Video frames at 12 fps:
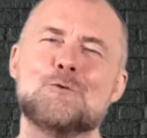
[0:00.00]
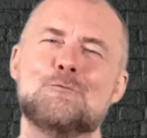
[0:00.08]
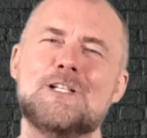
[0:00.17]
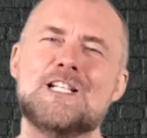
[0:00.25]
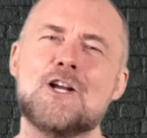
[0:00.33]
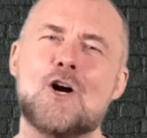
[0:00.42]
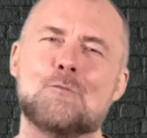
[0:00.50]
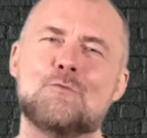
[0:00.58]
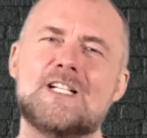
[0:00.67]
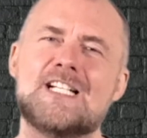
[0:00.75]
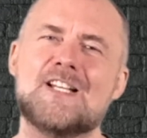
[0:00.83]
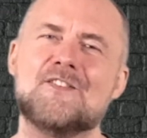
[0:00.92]
really
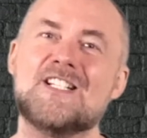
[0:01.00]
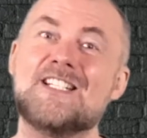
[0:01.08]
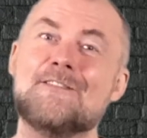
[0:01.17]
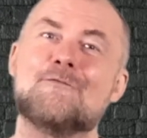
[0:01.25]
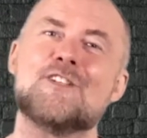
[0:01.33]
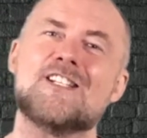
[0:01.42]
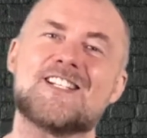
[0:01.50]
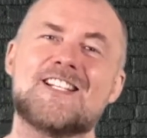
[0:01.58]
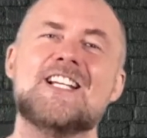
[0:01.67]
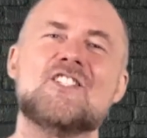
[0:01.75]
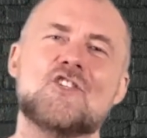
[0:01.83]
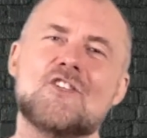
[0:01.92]
operate at the different
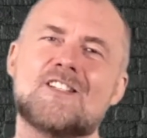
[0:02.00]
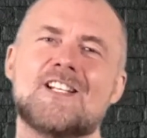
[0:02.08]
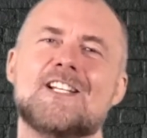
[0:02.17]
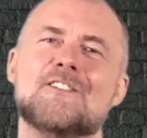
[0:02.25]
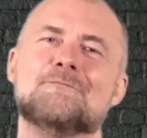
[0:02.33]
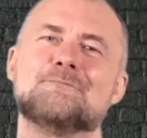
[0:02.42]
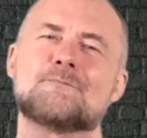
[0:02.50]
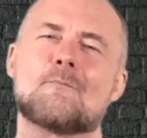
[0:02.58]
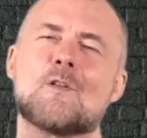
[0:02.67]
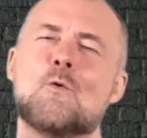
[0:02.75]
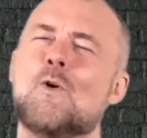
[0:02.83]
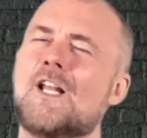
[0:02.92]
stages then?
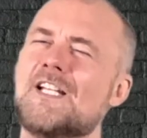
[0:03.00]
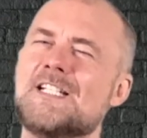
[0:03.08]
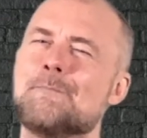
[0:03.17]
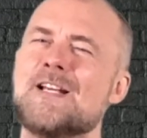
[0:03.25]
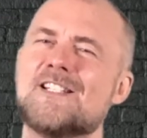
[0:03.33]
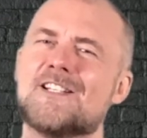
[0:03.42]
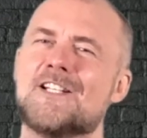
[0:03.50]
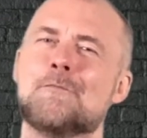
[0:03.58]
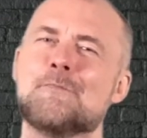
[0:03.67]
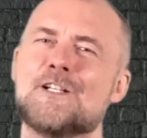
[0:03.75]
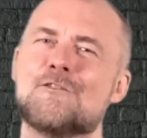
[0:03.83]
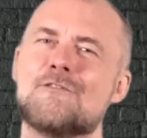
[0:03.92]
Well, it depends a little
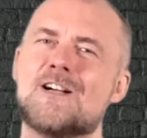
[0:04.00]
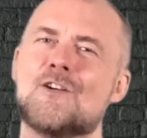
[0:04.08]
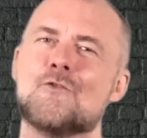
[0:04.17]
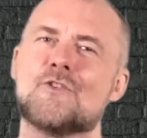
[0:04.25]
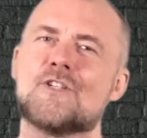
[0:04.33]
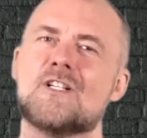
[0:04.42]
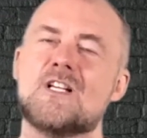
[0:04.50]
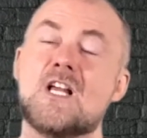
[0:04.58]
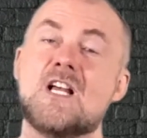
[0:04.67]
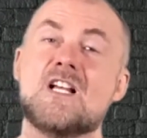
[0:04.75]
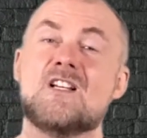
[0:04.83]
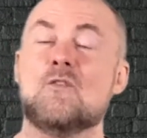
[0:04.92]
bit around
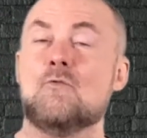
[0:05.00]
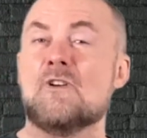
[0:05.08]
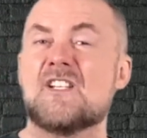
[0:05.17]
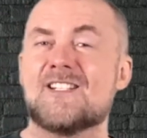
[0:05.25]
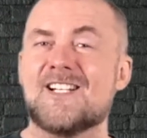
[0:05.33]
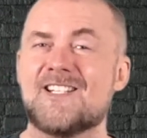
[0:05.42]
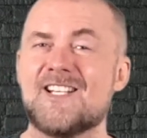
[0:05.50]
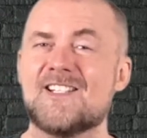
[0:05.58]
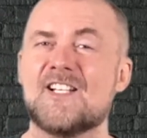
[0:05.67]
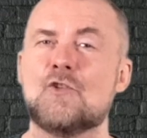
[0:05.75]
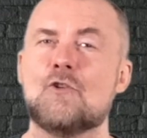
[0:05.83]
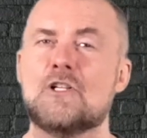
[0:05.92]
which
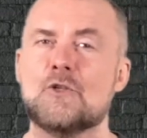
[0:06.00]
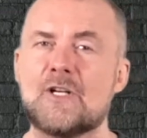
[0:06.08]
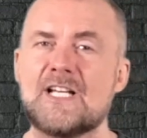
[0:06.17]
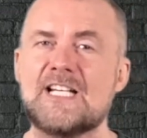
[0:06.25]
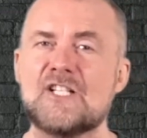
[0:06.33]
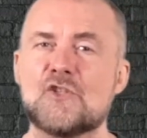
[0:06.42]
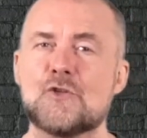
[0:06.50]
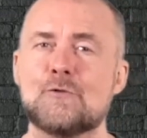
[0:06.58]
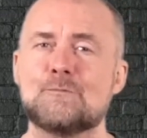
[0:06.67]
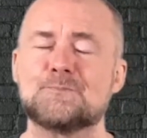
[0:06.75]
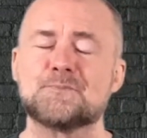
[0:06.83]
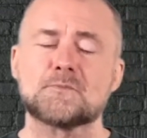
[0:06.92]
statistic you're looking into,
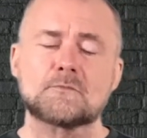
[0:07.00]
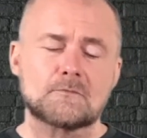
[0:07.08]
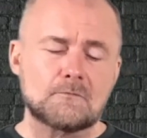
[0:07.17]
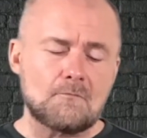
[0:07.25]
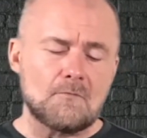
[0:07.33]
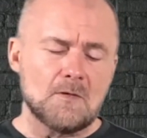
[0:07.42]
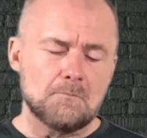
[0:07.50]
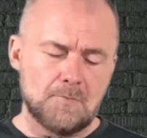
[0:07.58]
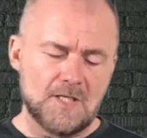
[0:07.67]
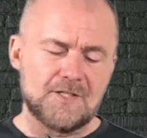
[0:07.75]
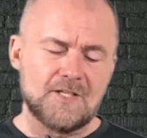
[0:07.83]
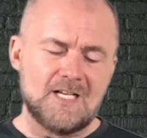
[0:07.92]

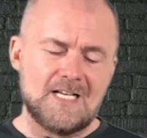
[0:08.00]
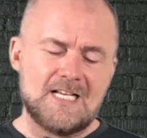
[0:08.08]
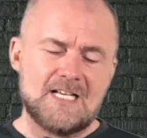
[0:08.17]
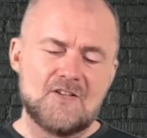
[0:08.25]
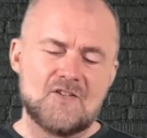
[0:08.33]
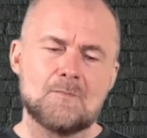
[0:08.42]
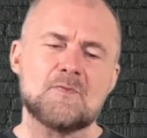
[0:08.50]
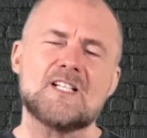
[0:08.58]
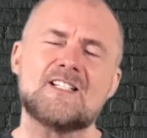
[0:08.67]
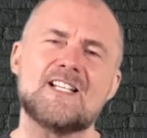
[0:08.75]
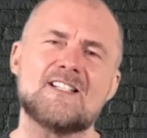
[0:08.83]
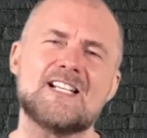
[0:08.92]
but some
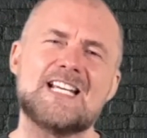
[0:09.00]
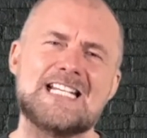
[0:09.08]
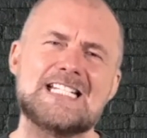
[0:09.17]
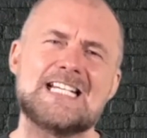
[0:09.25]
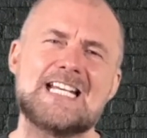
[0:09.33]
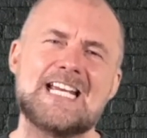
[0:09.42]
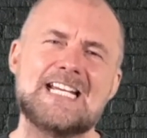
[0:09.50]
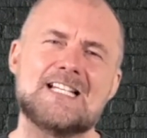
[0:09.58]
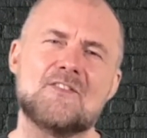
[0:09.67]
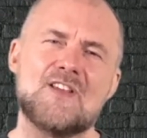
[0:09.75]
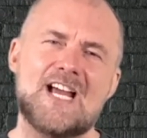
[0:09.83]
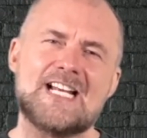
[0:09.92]
statistics
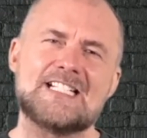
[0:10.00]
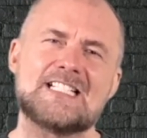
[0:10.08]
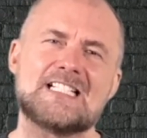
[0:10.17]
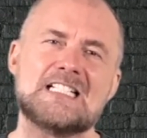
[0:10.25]
indicate that